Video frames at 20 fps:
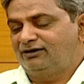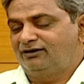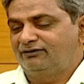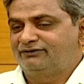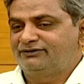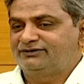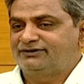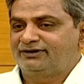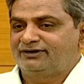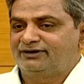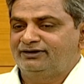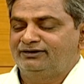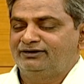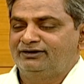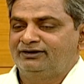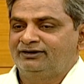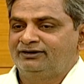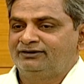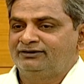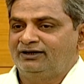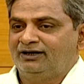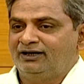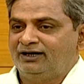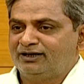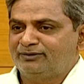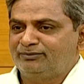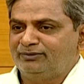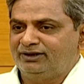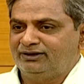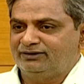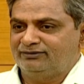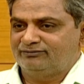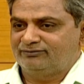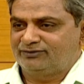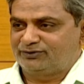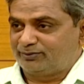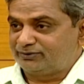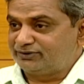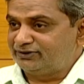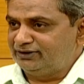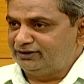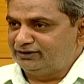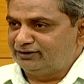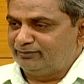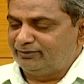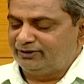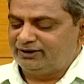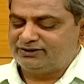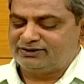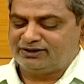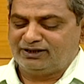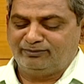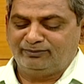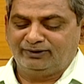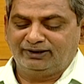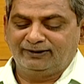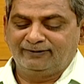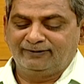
officer in the army, especially in the mm-hmm. British Army.